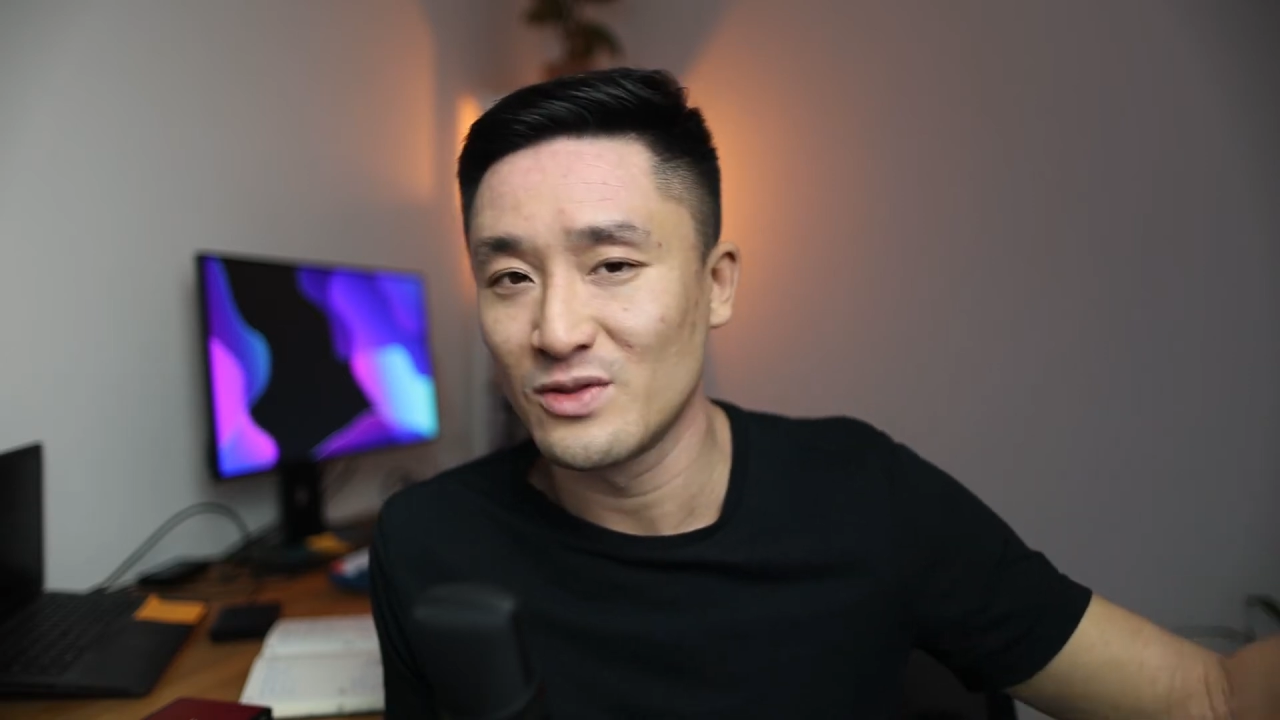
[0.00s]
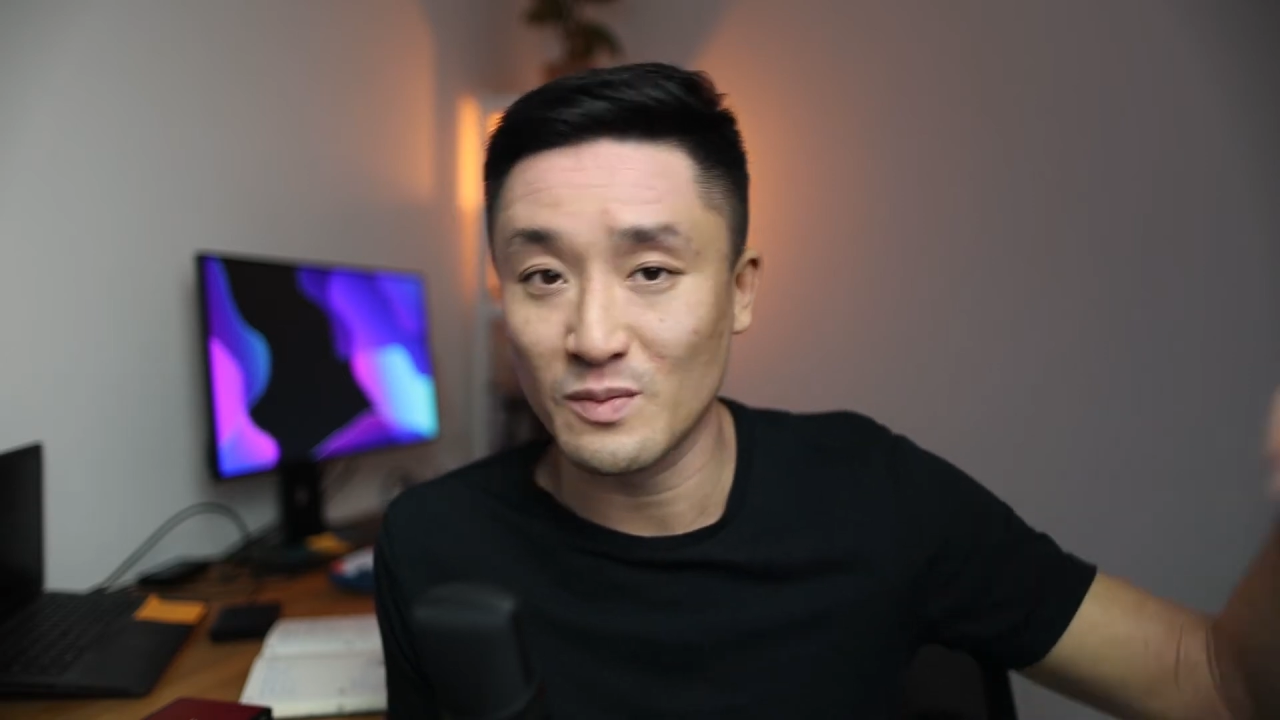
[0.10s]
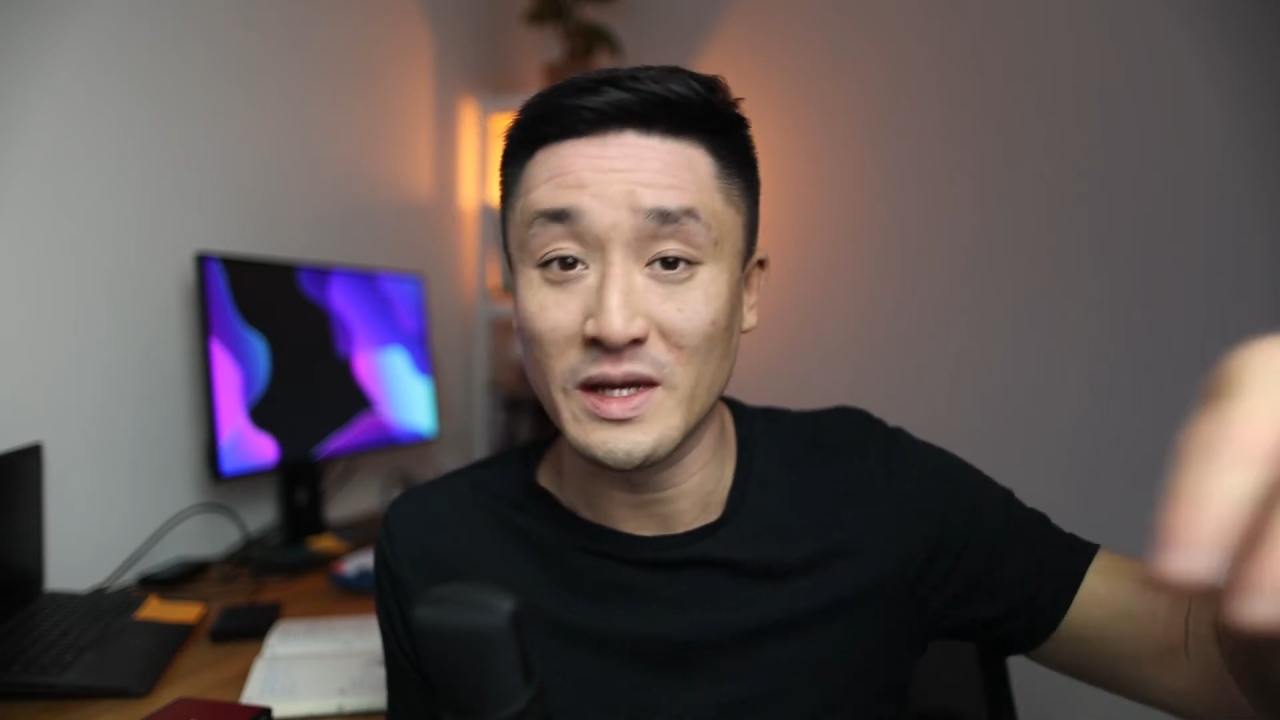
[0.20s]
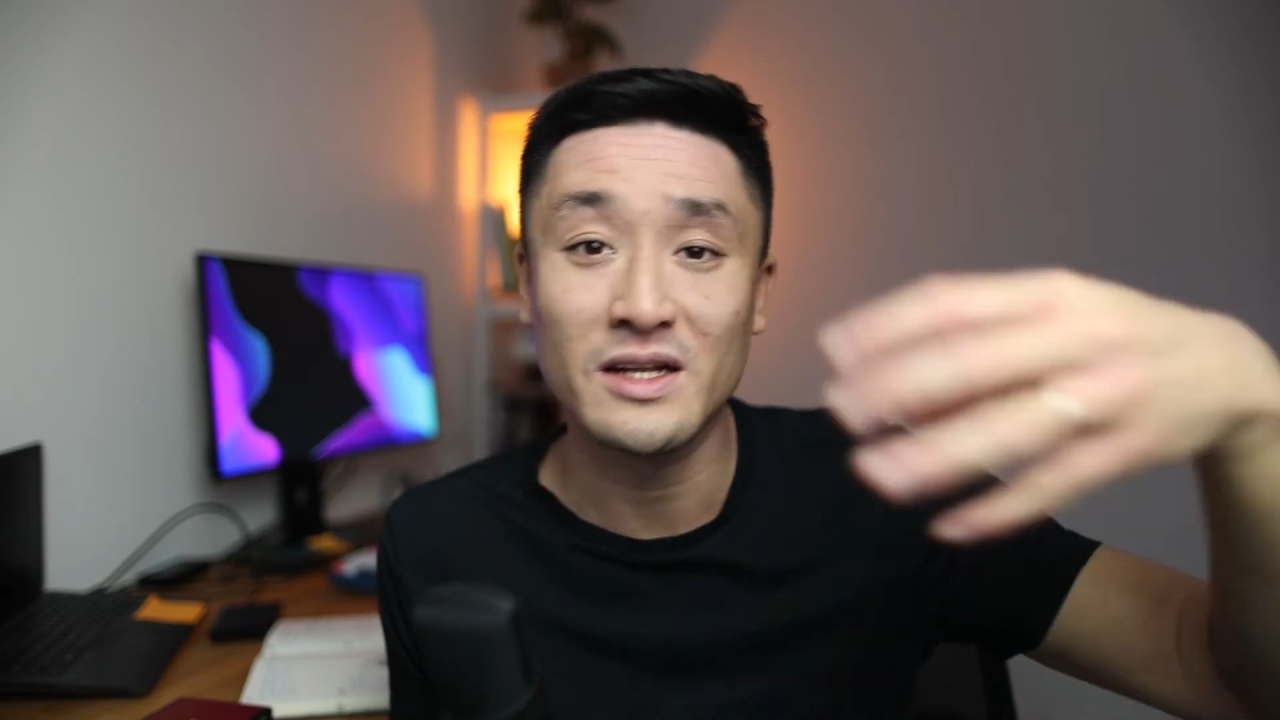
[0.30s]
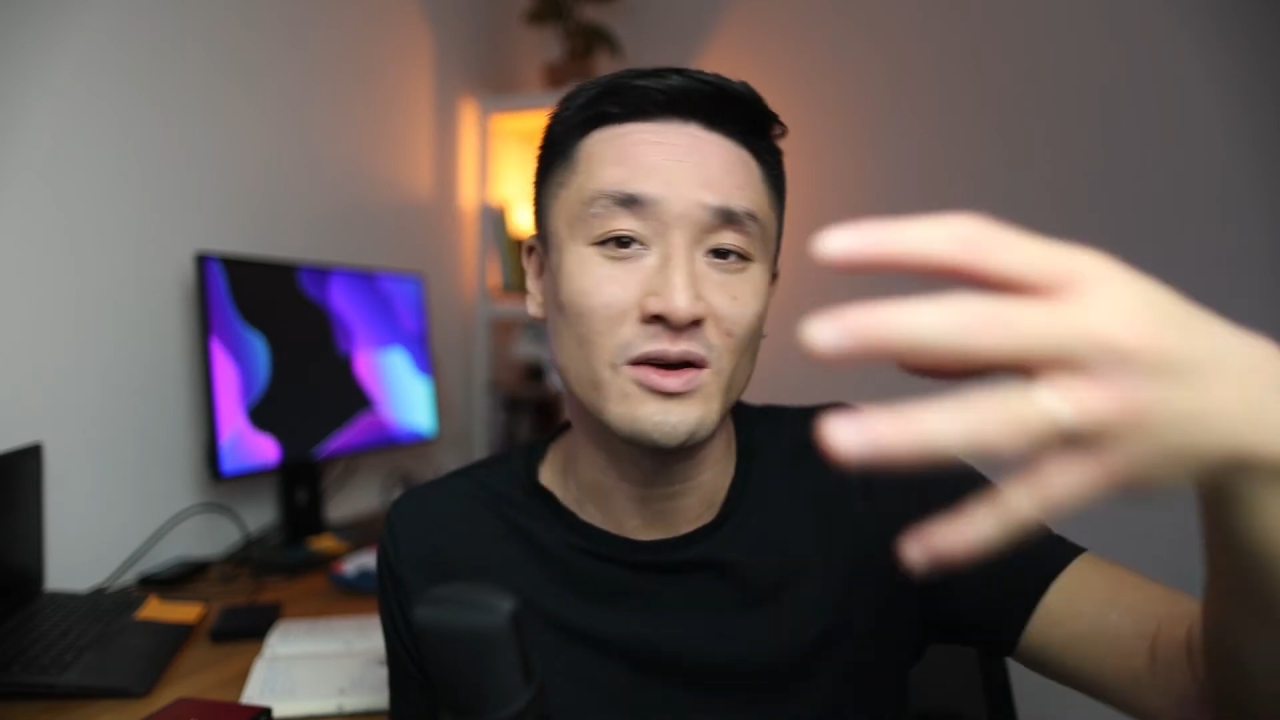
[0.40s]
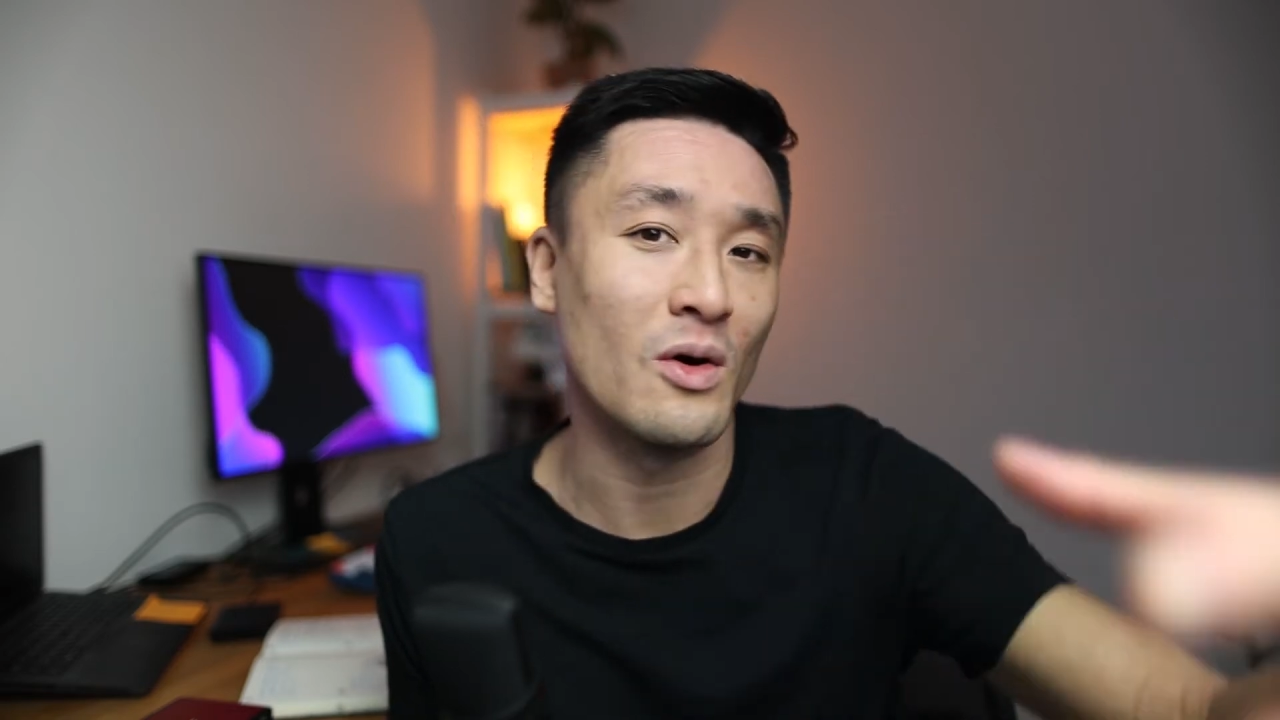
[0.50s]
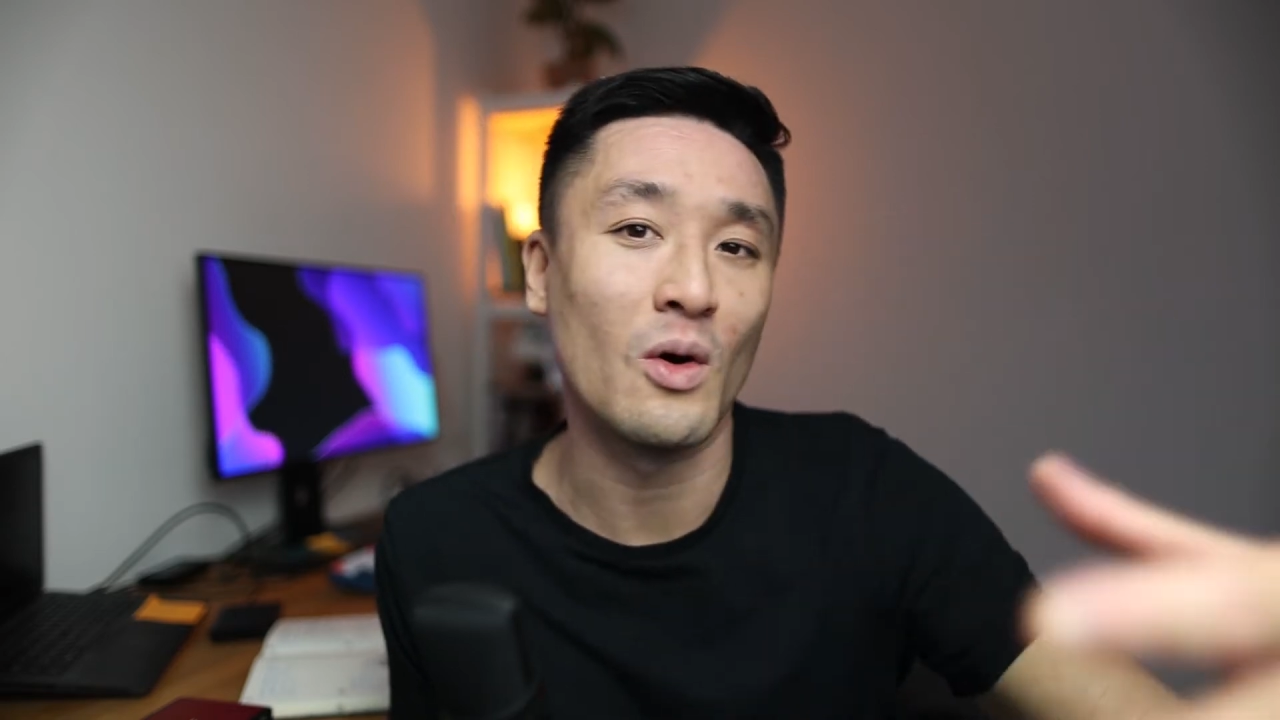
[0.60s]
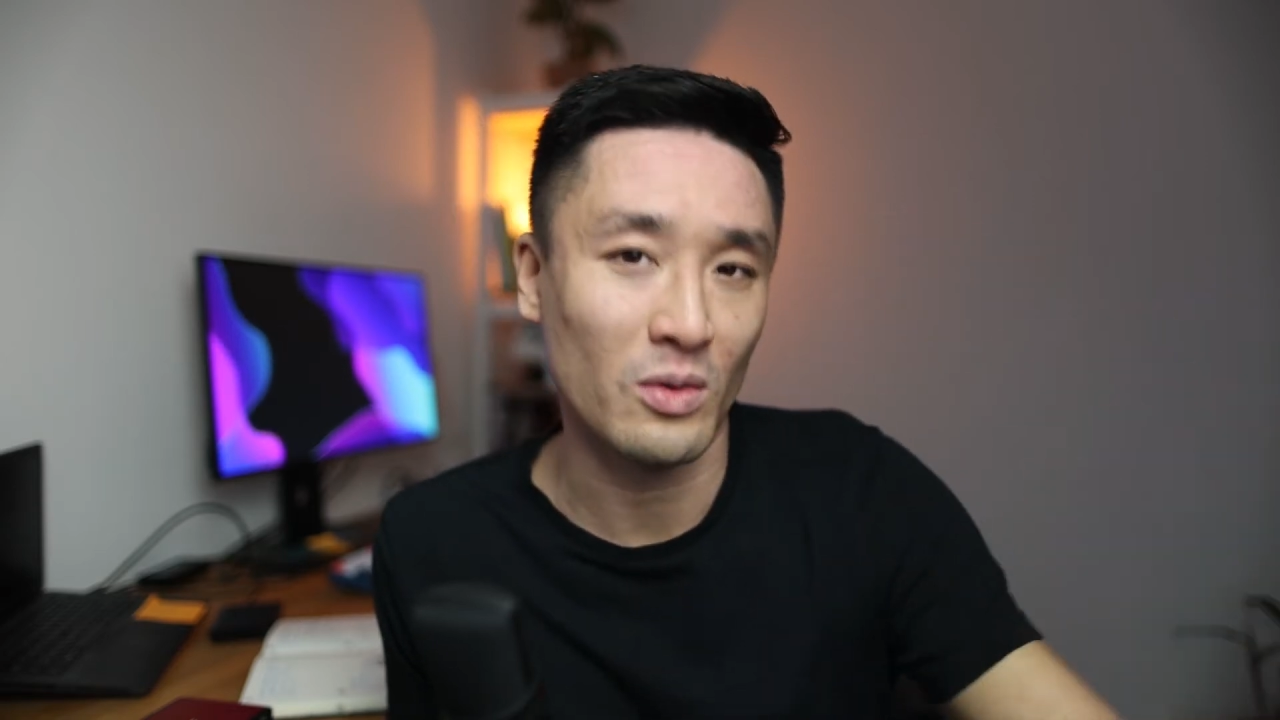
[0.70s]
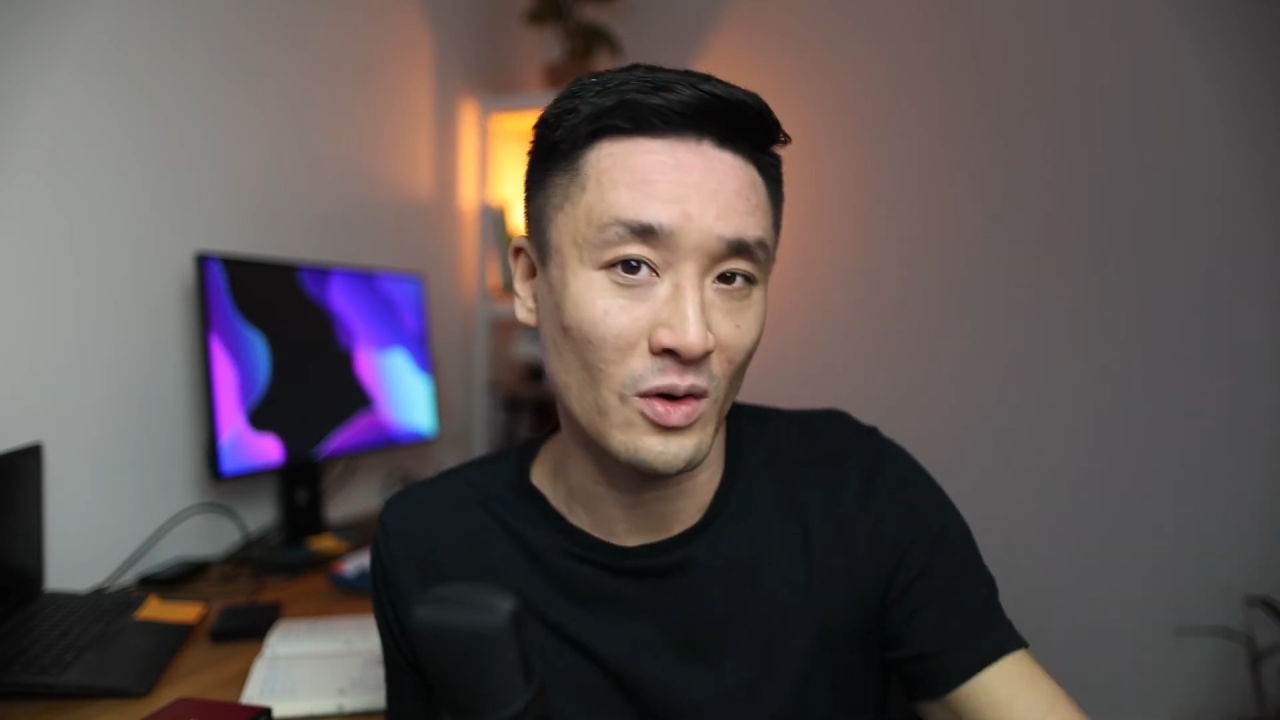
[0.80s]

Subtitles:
to be in the whole